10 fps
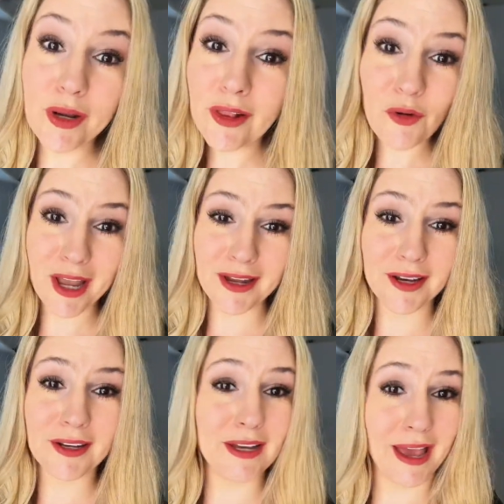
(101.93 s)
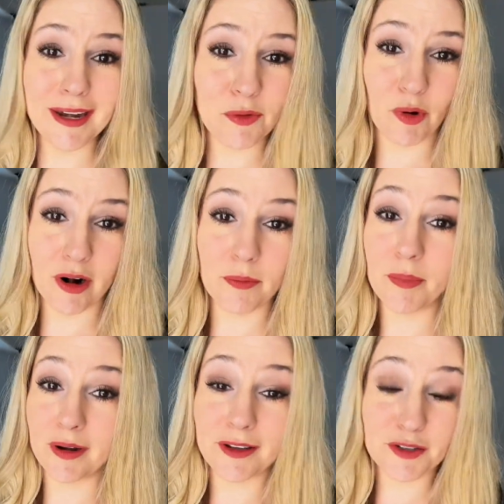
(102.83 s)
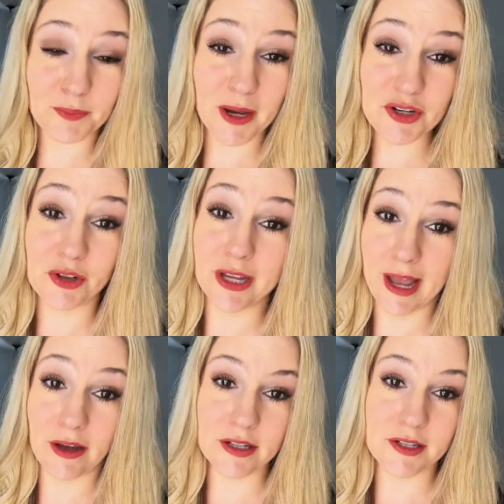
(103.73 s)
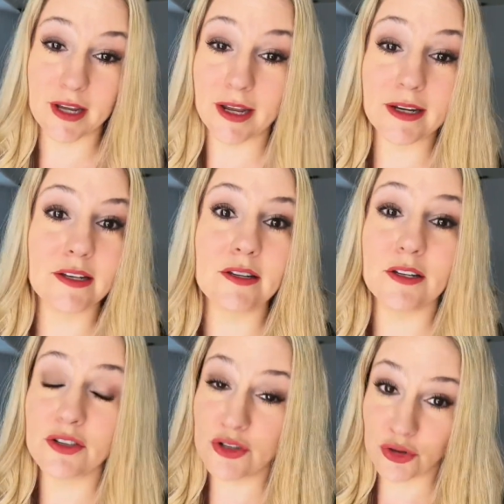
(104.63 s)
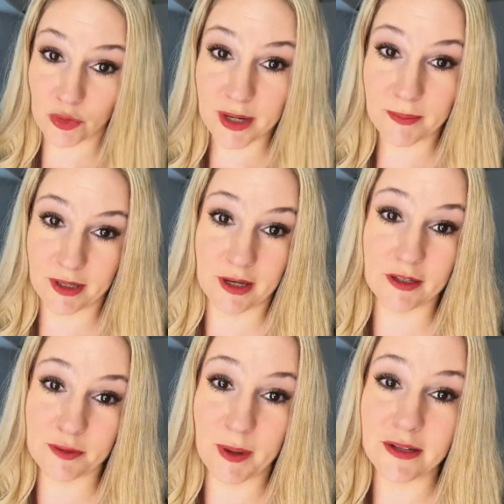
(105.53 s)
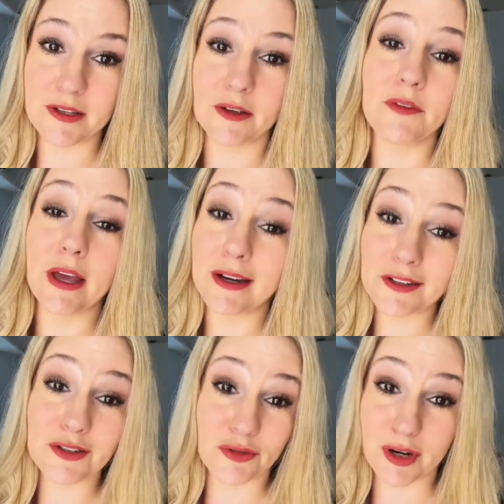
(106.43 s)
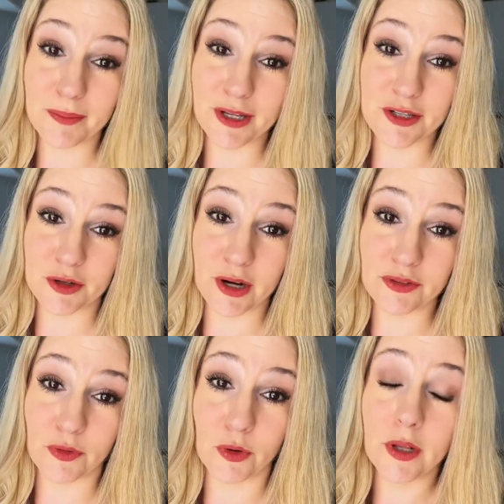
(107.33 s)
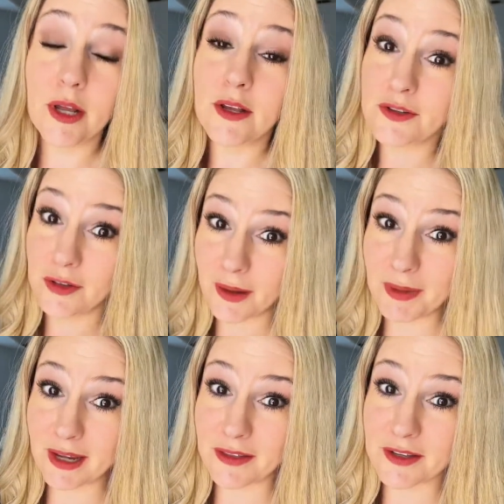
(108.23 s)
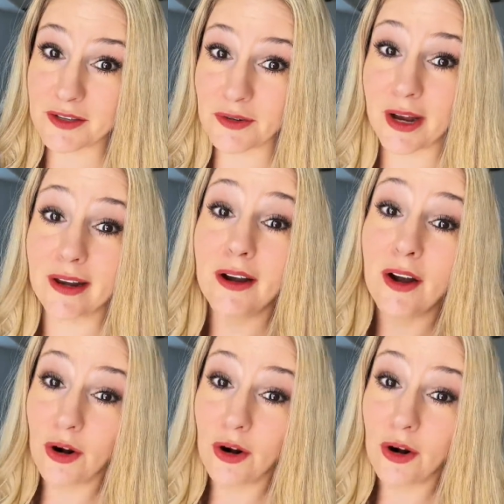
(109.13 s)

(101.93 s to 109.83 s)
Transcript: Relocating anywhere, but especially out of state, is extremely expensive and extremely stressful. So let me get this straight.